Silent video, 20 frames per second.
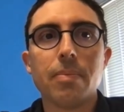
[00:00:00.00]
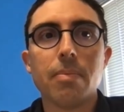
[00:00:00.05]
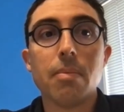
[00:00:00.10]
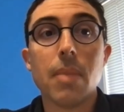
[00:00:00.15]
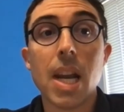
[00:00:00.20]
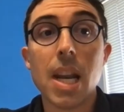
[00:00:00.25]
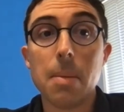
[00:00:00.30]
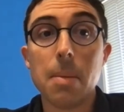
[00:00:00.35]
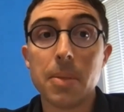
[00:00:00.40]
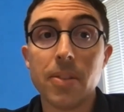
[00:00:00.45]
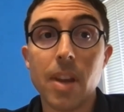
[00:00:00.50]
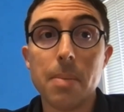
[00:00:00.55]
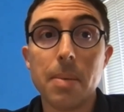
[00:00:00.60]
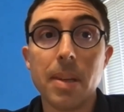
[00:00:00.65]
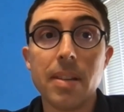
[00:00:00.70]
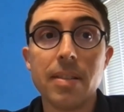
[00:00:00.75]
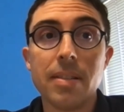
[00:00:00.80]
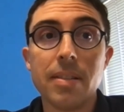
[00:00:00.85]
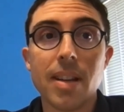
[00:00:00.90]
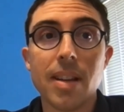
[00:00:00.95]
My name's
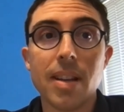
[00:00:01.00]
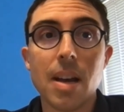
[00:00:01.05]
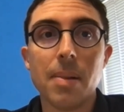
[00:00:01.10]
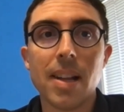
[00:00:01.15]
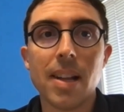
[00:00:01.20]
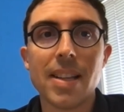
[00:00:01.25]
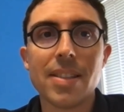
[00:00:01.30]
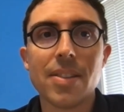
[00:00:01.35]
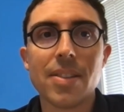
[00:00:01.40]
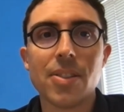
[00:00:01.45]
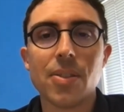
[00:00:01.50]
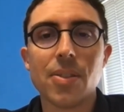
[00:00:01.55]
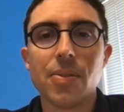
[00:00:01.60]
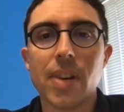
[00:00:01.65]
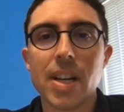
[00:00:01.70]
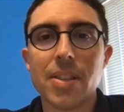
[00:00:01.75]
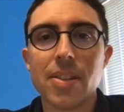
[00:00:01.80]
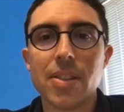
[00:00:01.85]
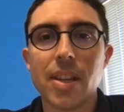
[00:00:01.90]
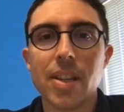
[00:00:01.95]
Fabian. I'm a licensed
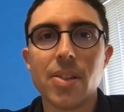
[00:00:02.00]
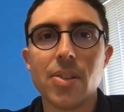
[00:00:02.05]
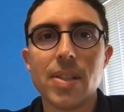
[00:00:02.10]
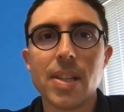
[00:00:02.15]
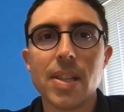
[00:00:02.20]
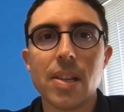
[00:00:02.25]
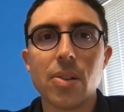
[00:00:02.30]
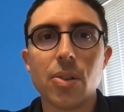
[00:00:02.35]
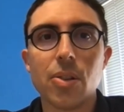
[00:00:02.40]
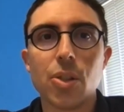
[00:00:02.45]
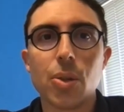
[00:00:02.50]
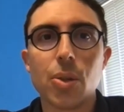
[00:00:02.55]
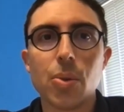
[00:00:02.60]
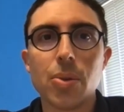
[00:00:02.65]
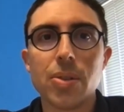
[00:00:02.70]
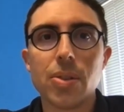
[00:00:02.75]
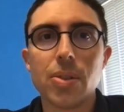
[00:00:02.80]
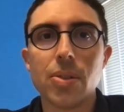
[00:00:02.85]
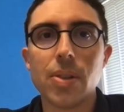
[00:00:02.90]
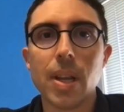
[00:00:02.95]
advisor at New Zealand
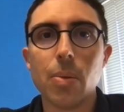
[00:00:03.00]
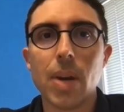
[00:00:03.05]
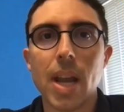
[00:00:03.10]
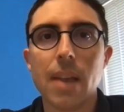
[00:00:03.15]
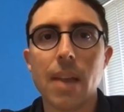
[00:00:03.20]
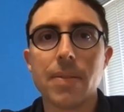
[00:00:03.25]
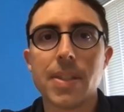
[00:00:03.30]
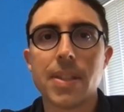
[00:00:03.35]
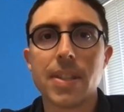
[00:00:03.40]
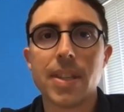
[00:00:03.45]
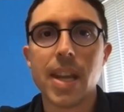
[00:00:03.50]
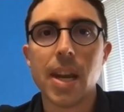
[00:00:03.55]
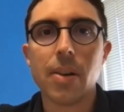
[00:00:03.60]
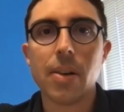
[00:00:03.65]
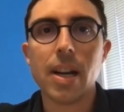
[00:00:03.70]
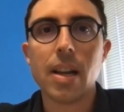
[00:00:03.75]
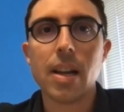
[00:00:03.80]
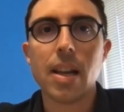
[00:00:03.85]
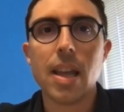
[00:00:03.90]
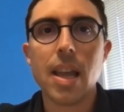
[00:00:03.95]
Shores. Today we have
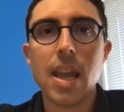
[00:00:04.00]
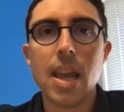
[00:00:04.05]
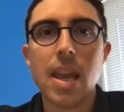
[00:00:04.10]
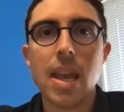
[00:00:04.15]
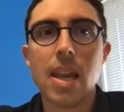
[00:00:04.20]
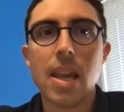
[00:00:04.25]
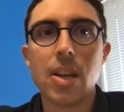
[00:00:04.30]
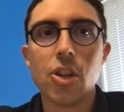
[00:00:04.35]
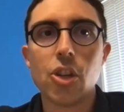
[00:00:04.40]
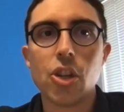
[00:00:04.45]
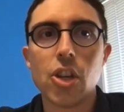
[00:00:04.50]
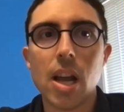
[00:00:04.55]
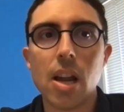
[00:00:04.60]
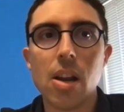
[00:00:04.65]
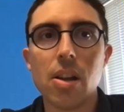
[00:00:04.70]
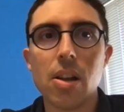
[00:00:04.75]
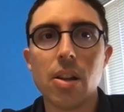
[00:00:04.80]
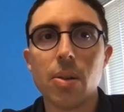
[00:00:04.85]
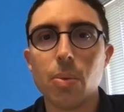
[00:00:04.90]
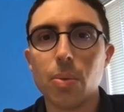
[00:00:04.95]
Sarah and
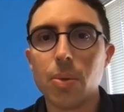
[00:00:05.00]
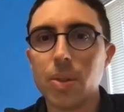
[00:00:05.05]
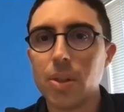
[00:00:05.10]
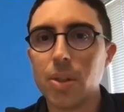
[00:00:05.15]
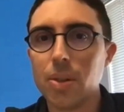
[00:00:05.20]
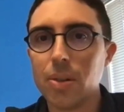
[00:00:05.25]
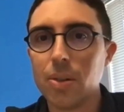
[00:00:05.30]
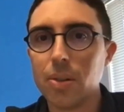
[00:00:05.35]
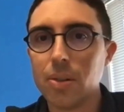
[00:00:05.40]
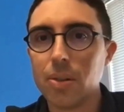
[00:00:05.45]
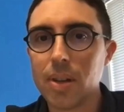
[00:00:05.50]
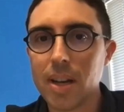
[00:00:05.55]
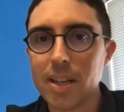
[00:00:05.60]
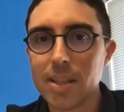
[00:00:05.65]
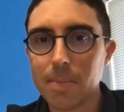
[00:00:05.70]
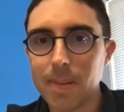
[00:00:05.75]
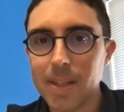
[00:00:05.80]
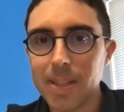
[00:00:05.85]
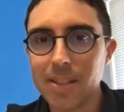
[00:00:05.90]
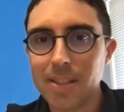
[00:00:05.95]
Charlotte. Would you guys
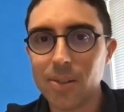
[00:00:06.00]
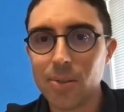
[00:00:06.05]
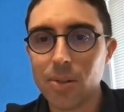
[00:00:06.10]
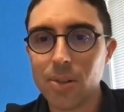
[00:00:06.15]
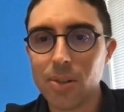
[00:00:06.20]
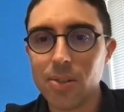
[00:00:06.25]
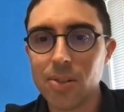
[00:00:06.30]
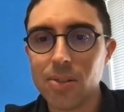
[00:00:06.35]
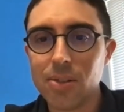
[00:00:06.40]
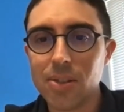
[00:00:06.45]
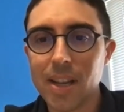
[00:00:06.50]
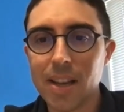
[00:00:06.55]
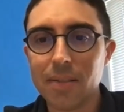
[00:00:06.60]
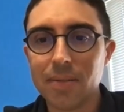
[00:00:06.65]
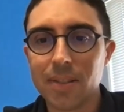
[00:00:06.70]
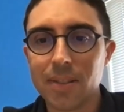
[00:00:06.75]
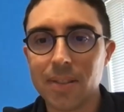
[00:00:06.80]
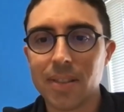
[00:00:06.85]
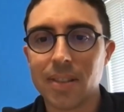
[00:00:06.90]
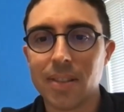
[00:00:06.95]
please introduce
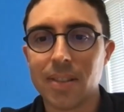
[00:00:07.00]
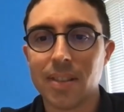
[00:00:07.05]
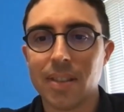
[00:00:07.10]
yourselves?